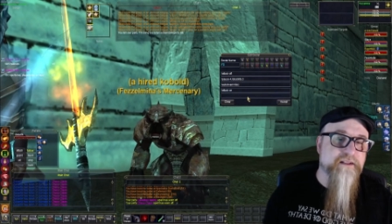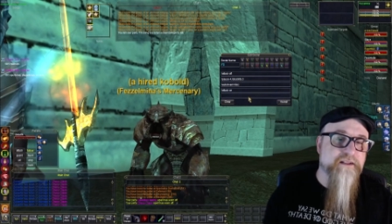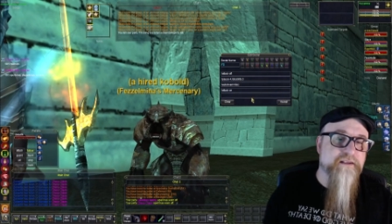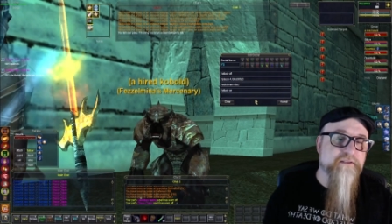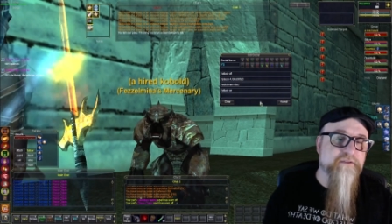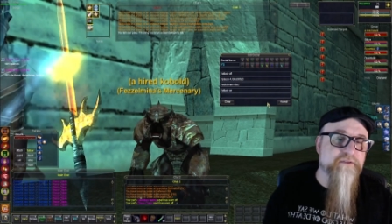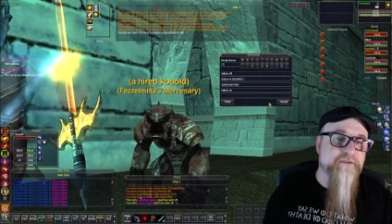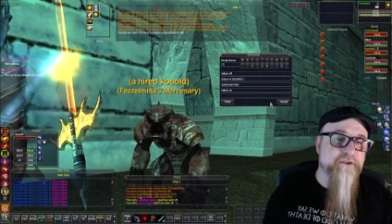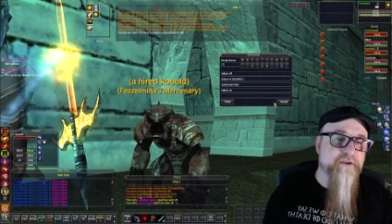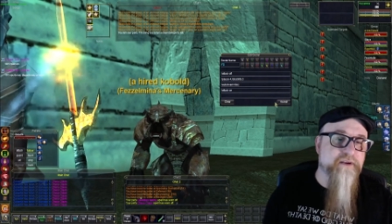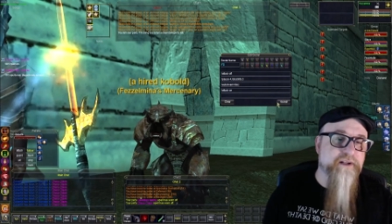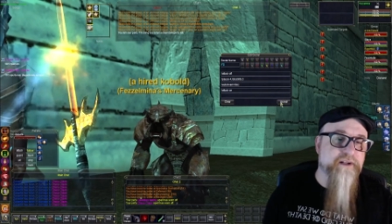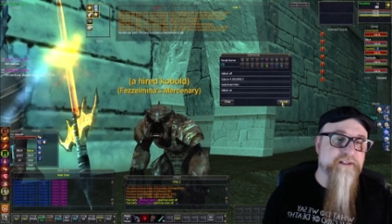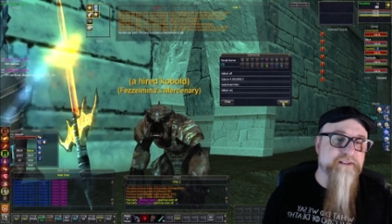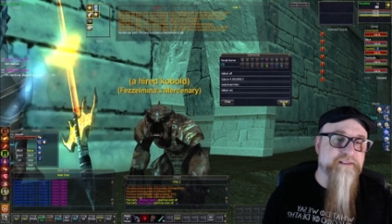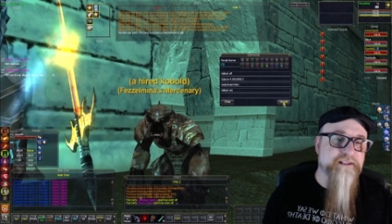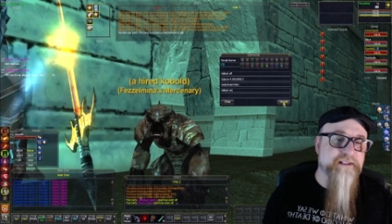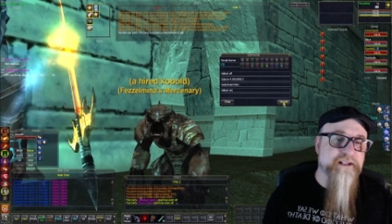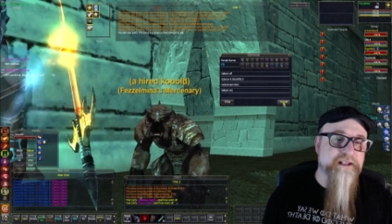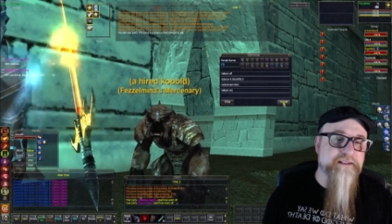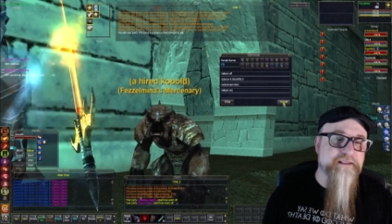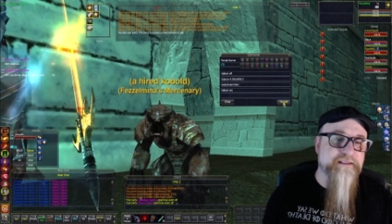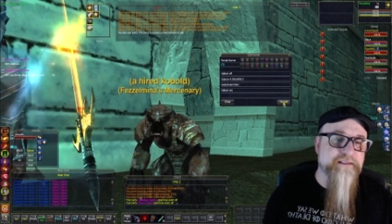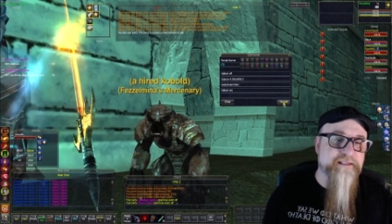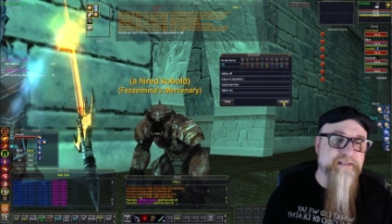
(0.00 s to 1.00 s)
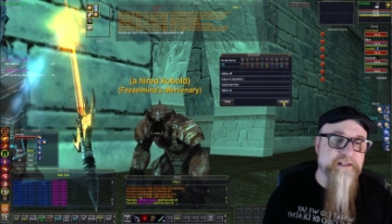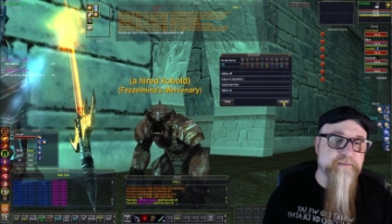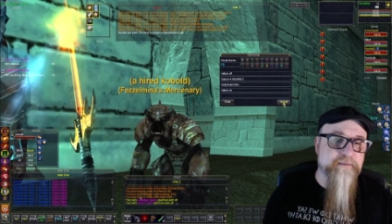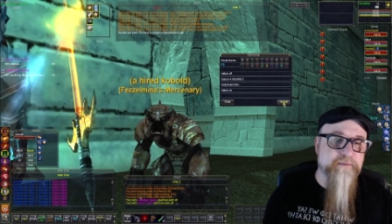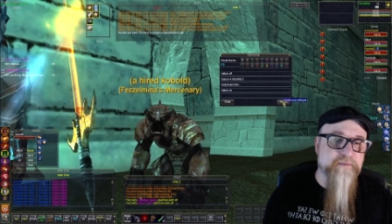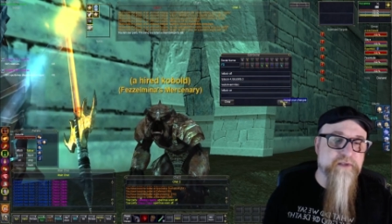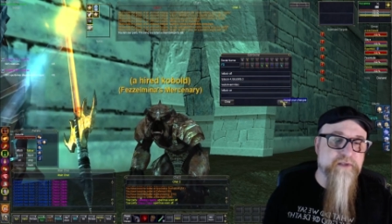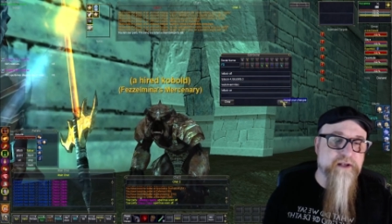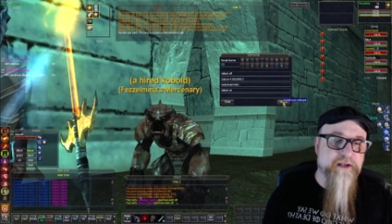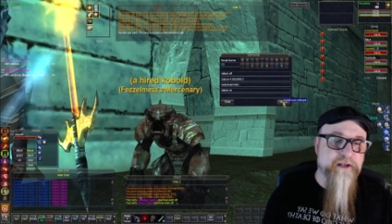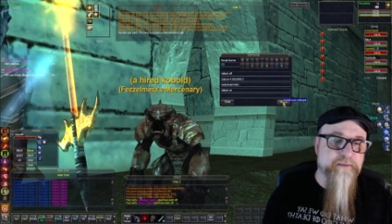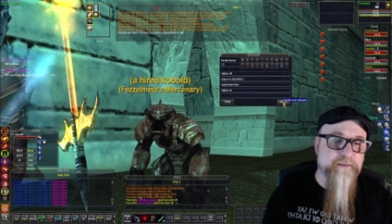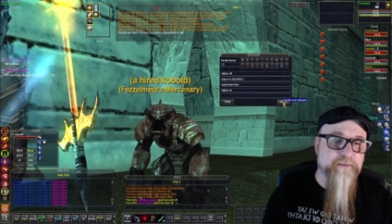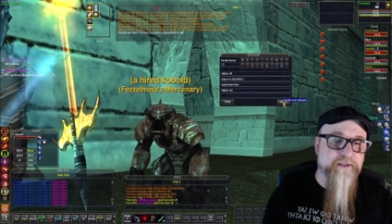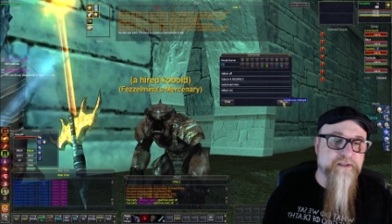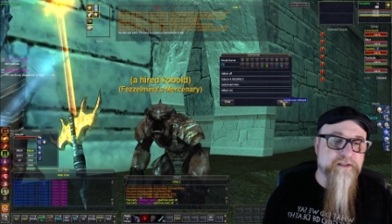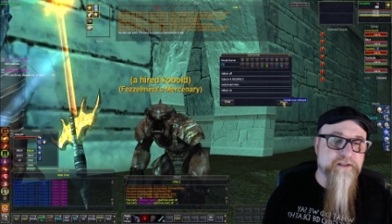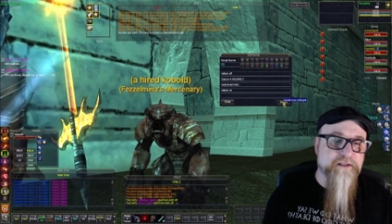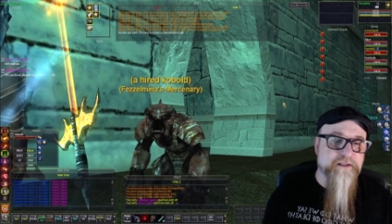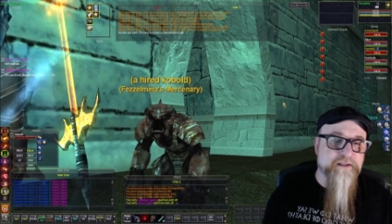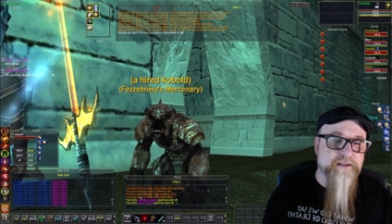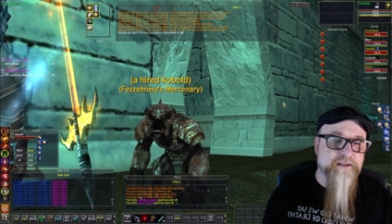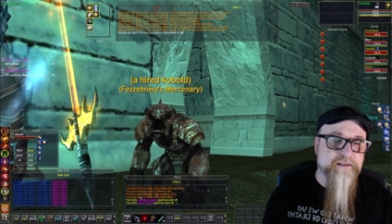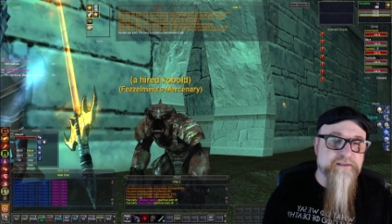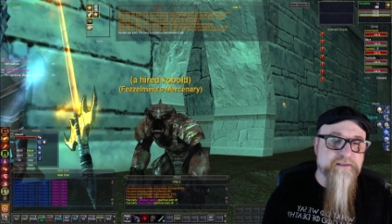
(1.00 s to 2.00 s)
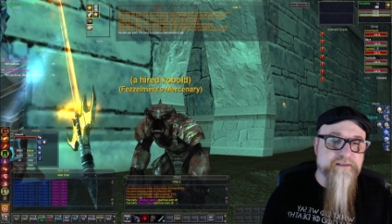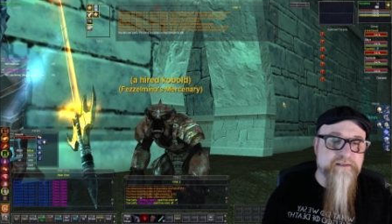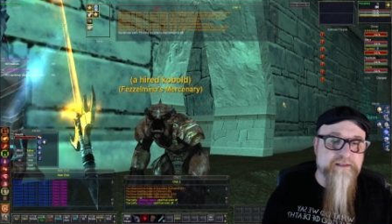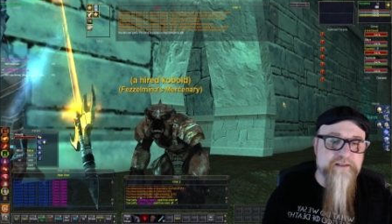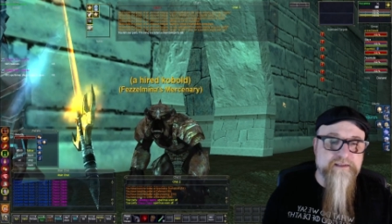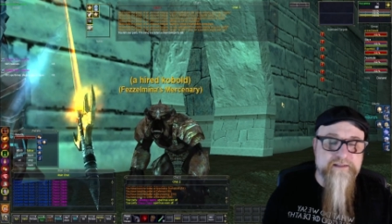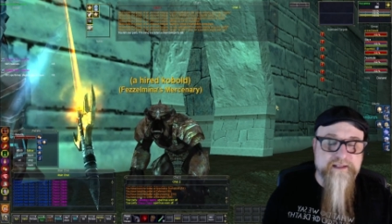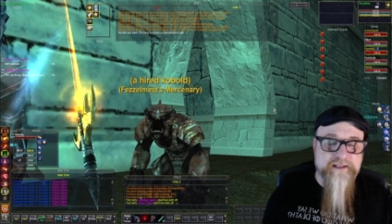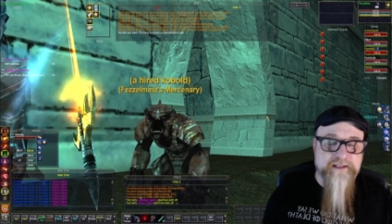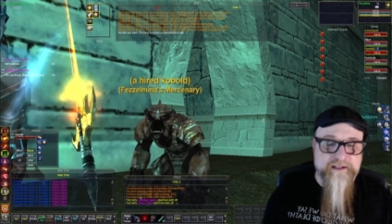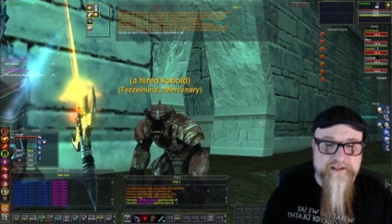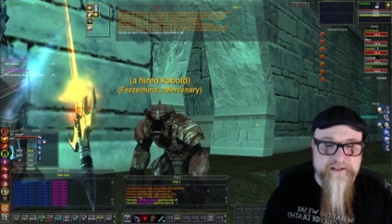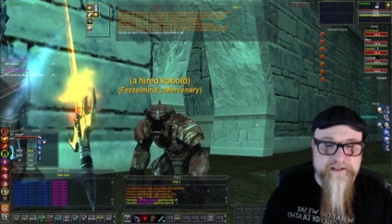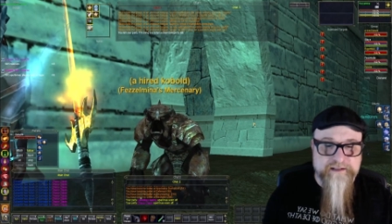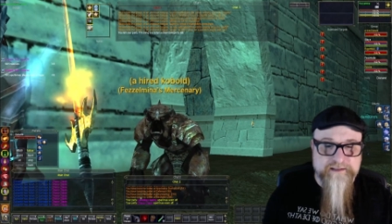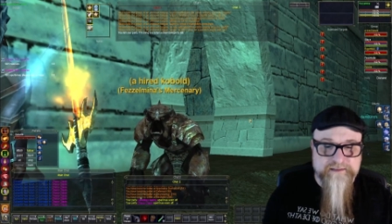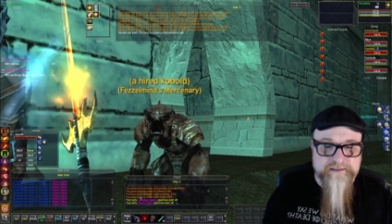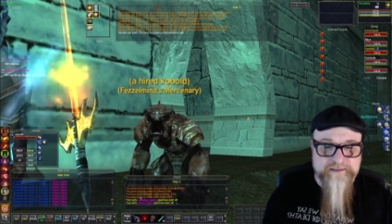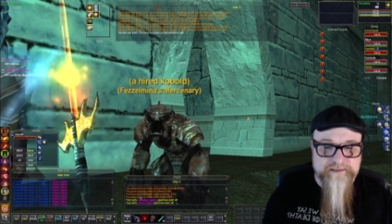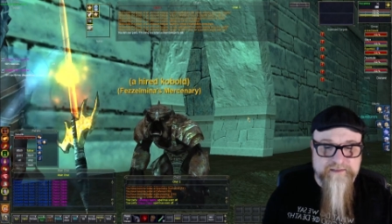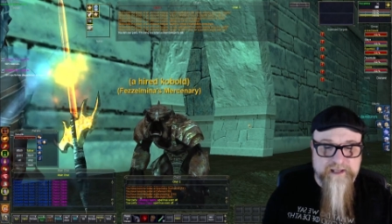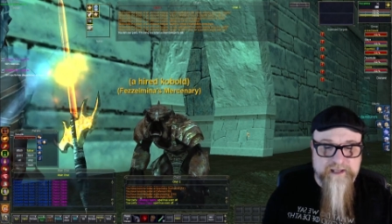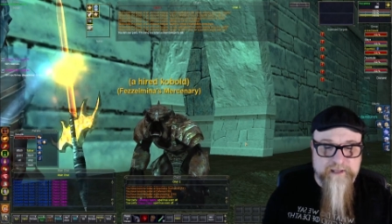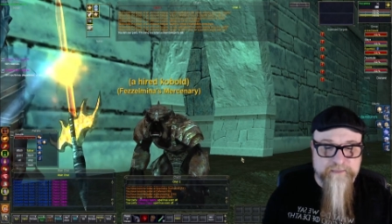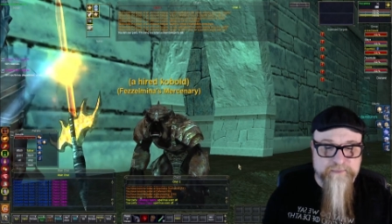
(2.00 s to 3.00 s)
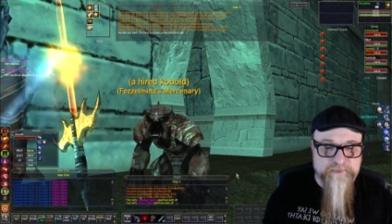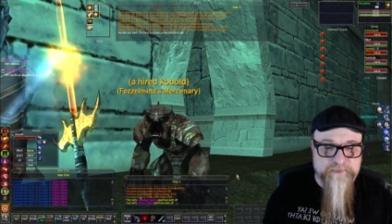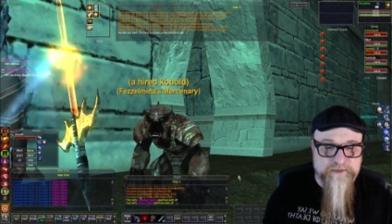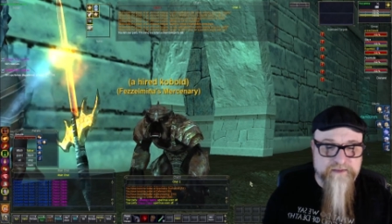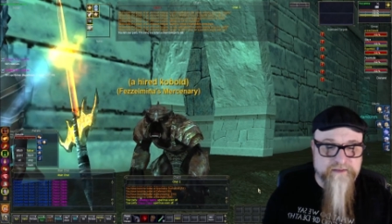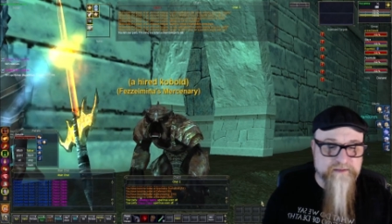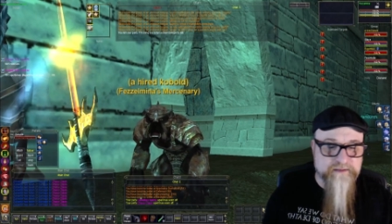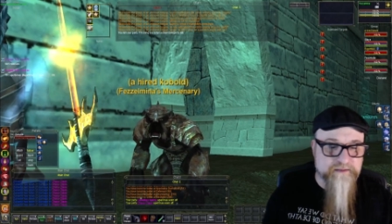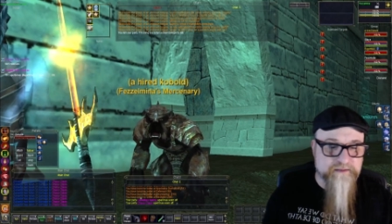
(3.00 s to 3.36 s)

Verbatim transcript: foraged at the same time. So let's hit accept.